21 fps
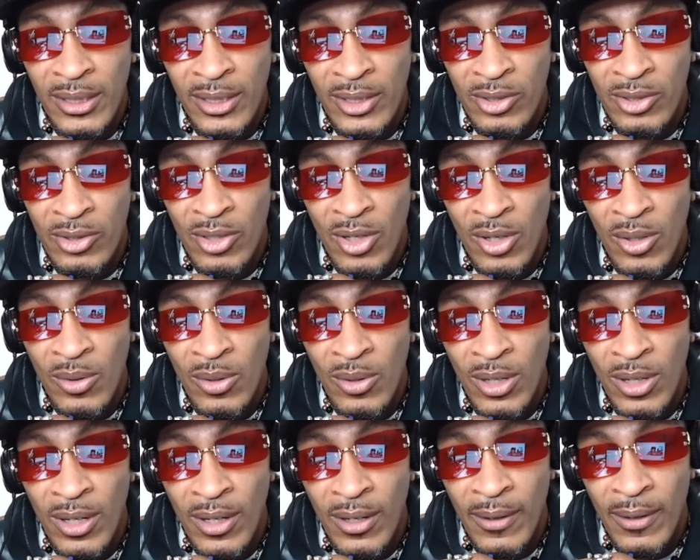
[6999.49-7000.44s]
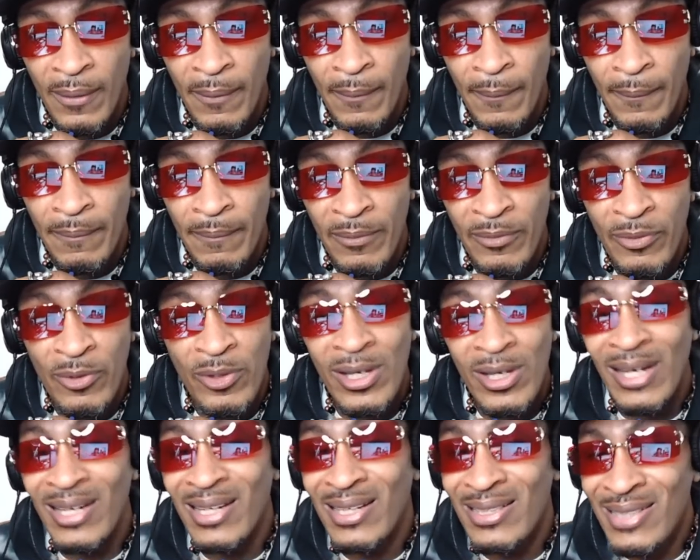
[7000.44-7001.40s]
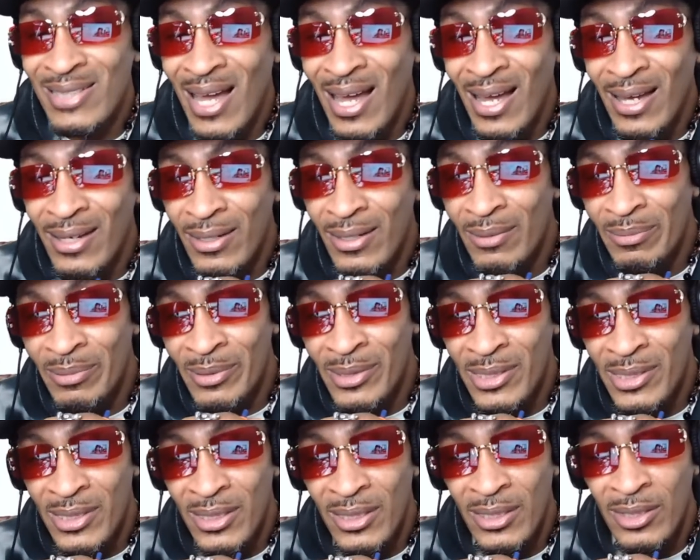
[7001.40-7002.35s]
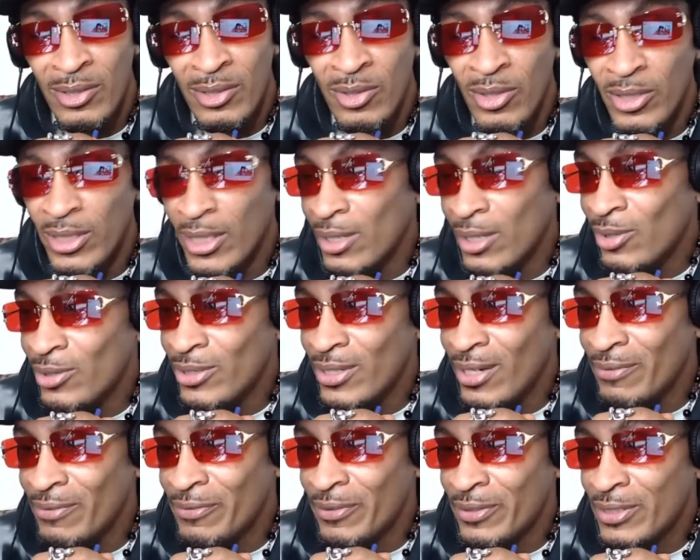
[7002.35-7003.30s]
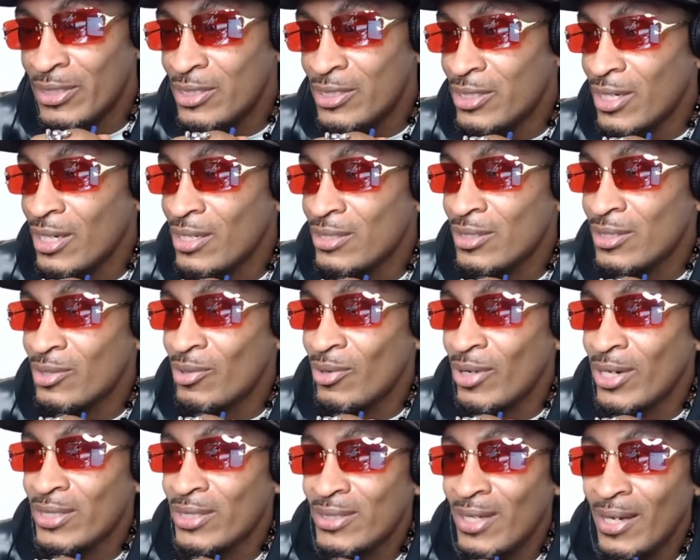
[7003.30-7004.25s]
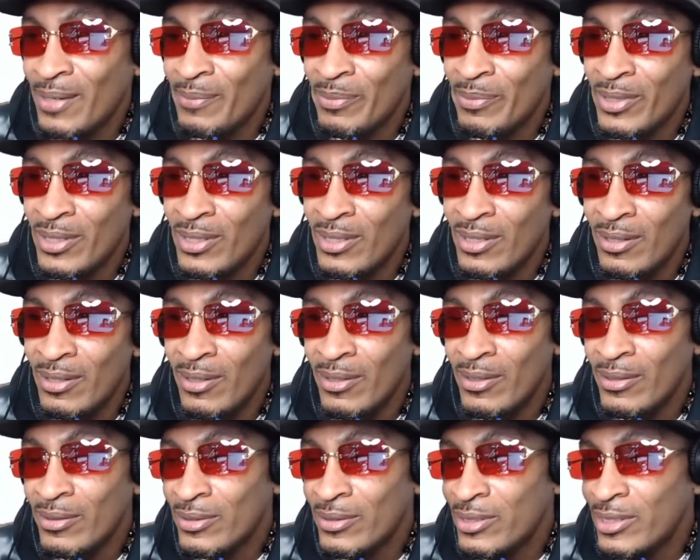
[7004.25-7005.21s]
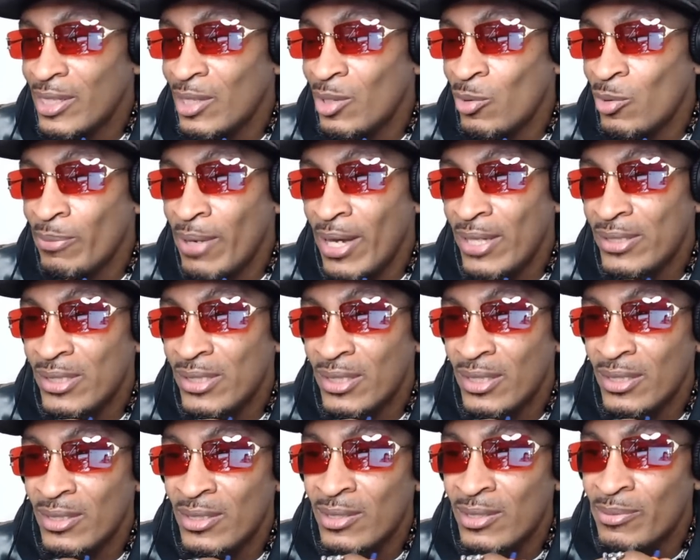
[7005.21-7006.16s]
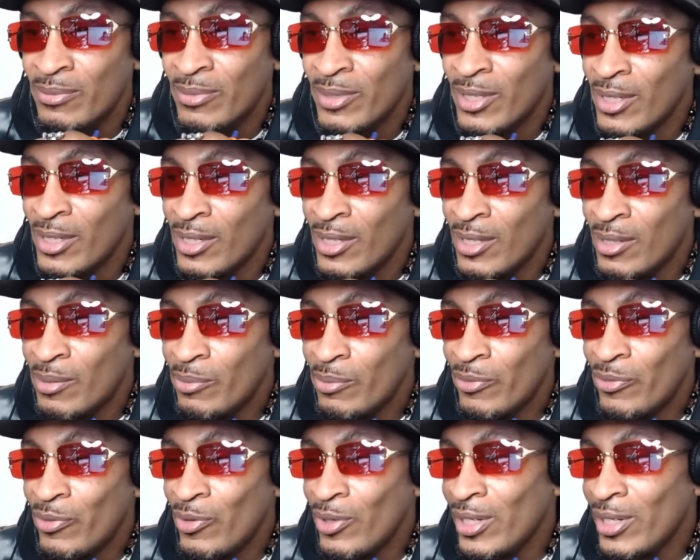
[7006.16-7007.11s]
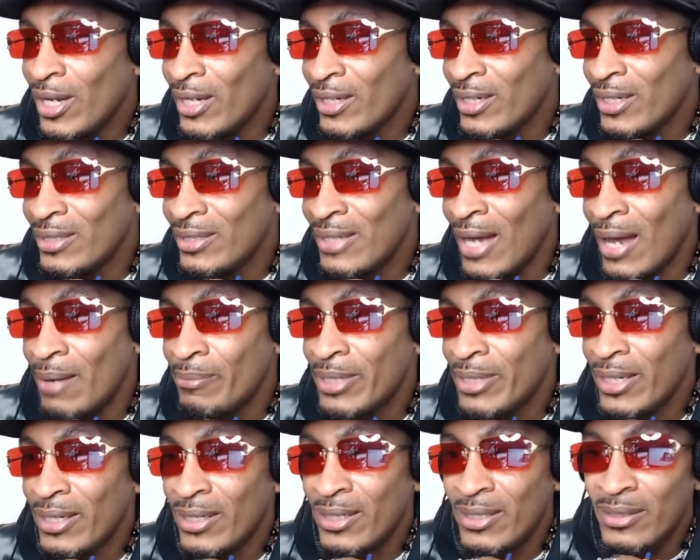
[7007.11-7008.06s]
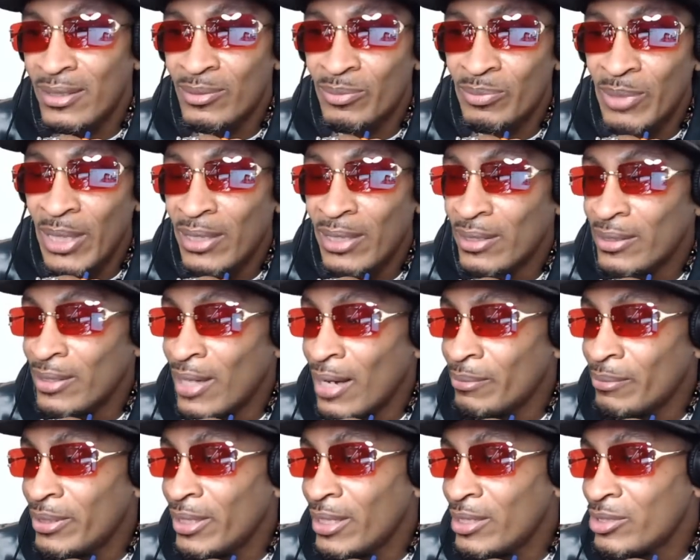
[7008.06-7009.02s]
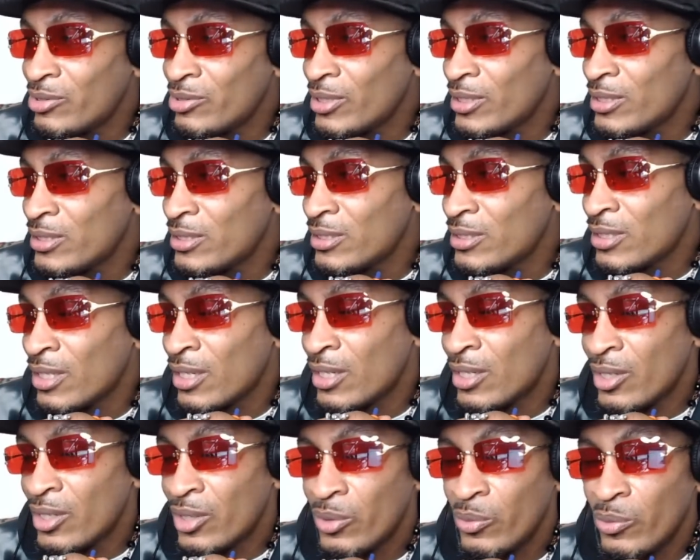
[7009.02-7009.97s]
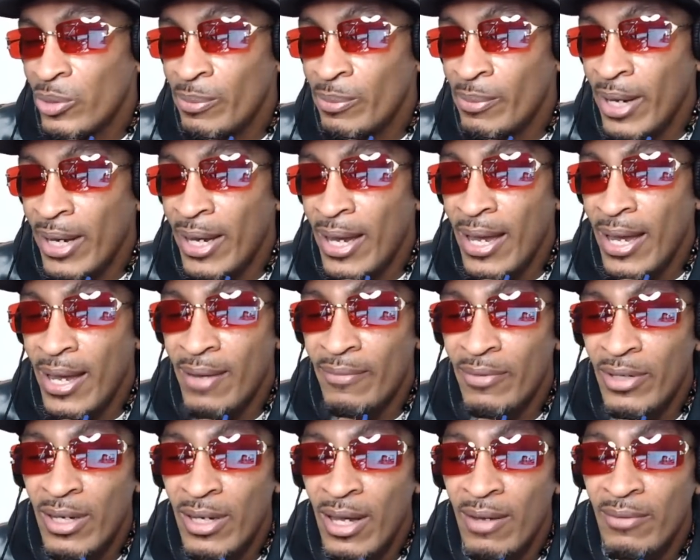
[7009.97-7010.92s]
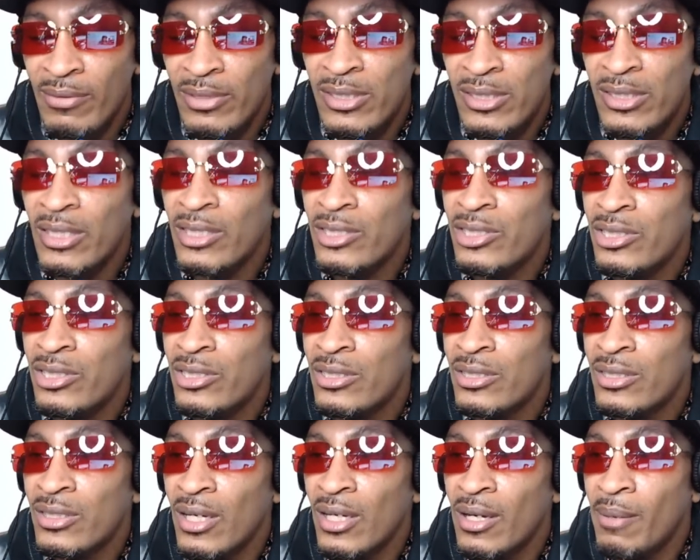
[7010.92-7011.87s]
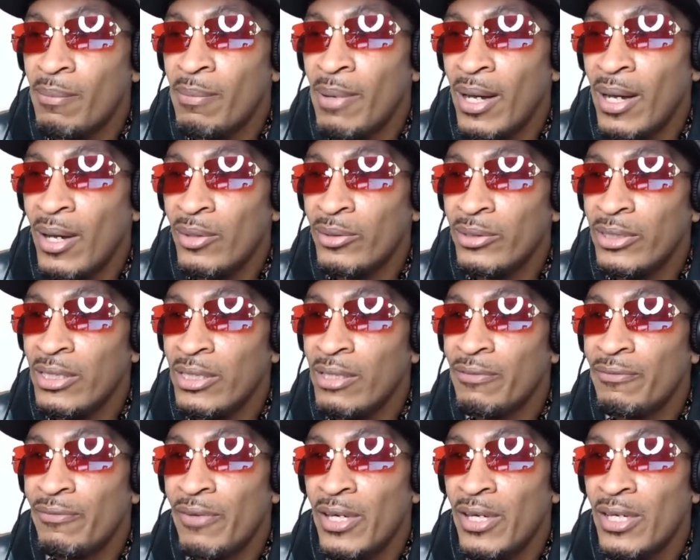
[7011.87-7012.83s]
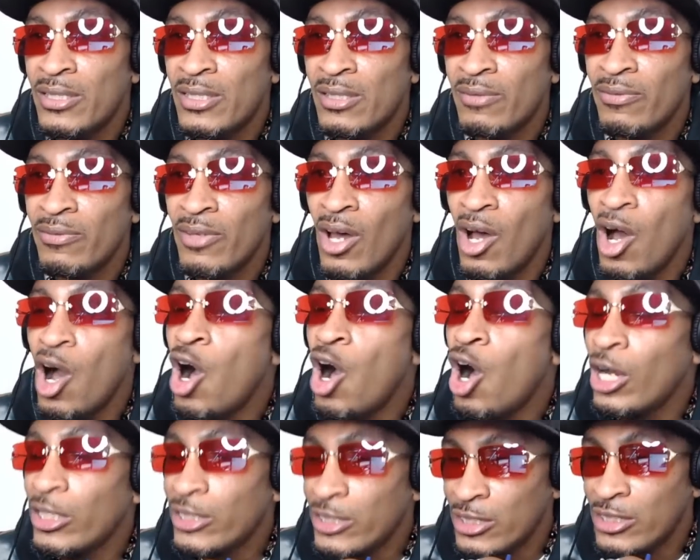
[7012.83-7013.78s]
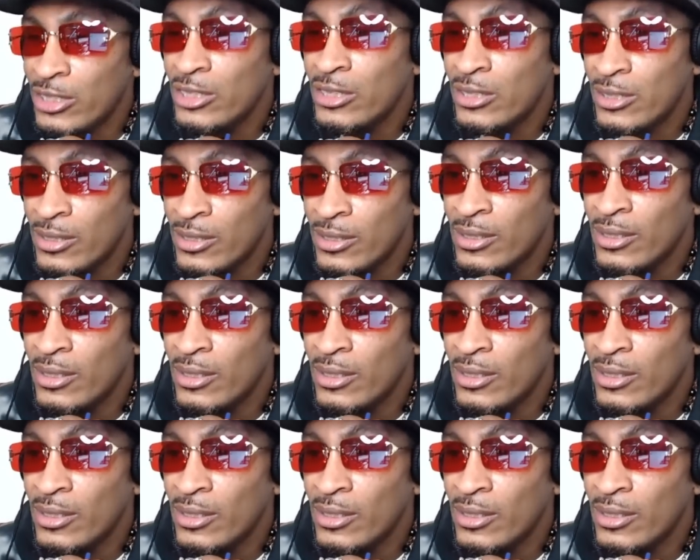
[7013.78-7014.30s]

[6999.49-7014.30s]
before y'all get tied up and shit, y'all on y'all 50 shades of gray type of sadomasochism, before y'all get dominated by the dominatrix, we might have a conversation about the affairs of the hearts,